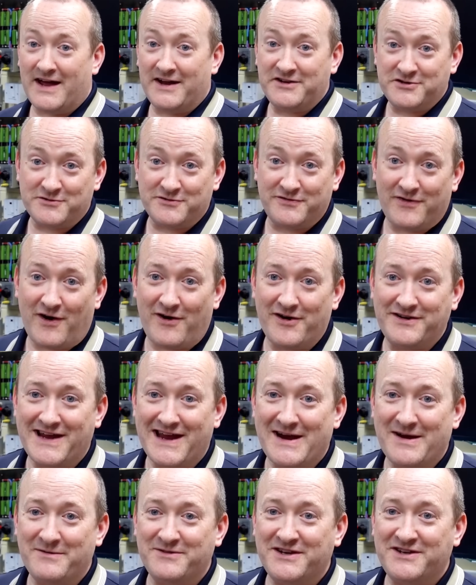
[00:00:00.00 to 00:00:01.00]
And you'll find
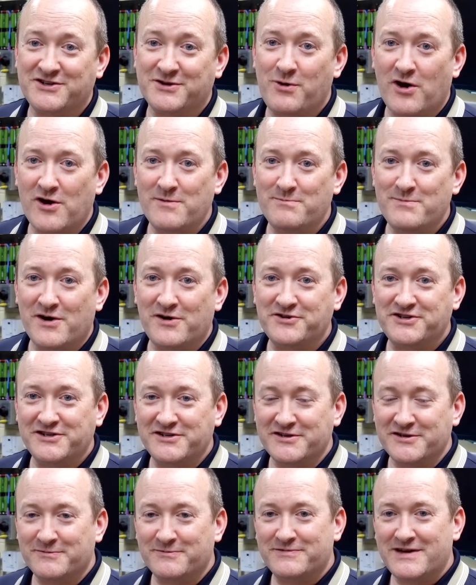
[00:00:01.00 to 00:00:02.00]
out it's quite
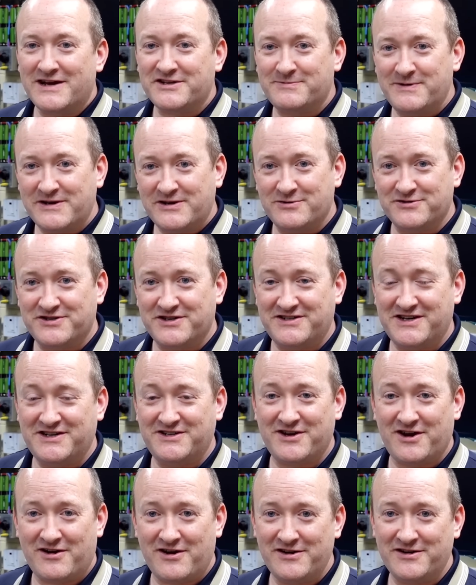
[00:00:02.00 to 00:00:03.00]
modular. That's because the
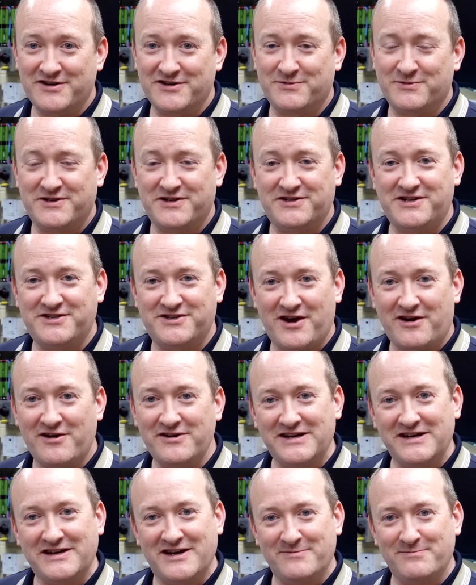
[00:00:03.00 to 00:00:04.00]
designers would have
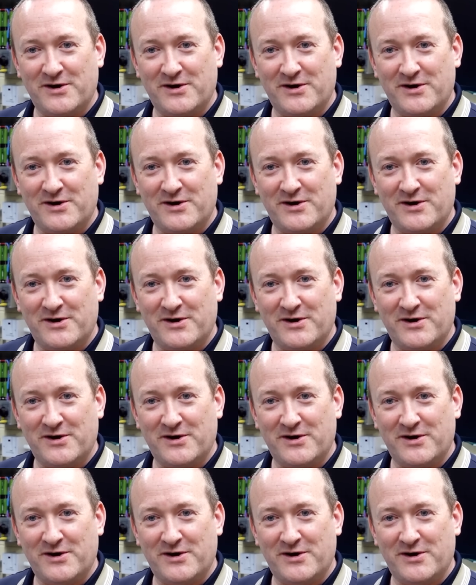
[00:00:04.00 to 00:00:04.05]
designed it in a